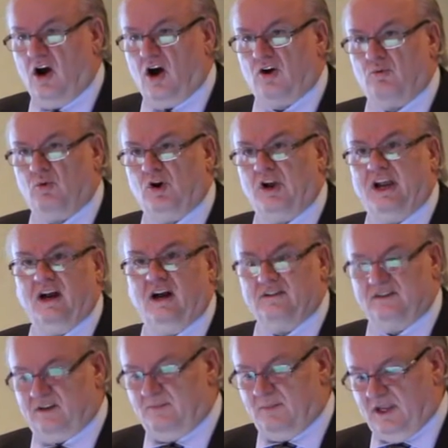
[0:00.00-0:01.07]
are working
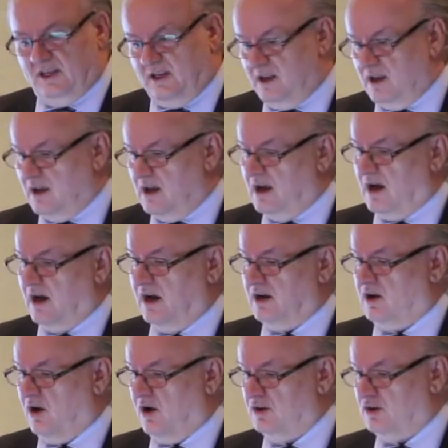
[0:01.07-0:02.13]
on something
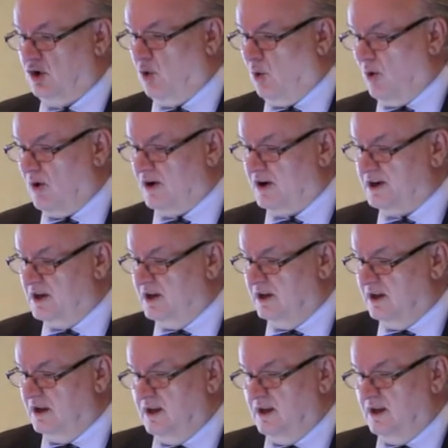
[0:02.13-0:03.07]
called CORD,